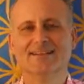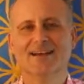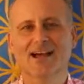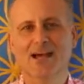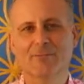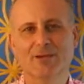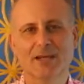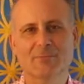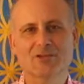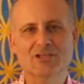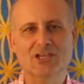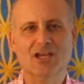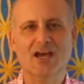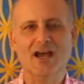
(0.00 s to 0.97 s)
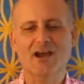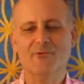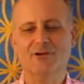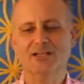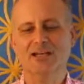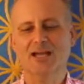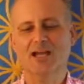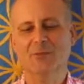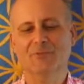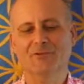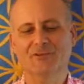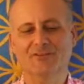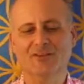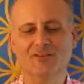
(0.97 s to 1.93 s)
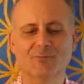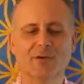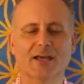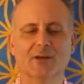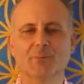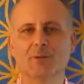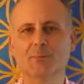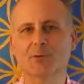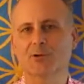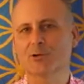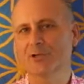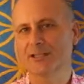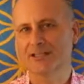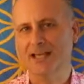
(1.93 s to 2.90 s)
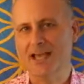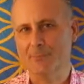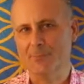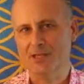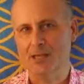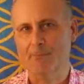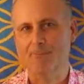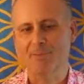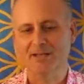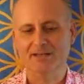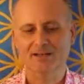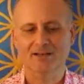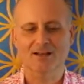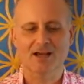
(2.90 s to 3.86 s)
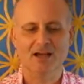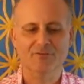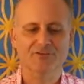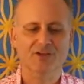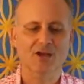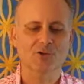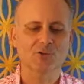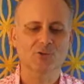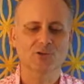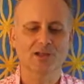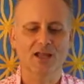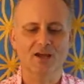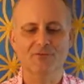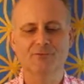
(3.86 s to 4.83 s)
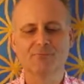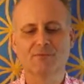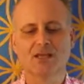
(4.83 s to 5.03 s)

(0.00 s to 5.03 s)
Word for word: Hi, my name is ZaKaiRan and I help success-minded people create the happy, abundant lifestyle you love.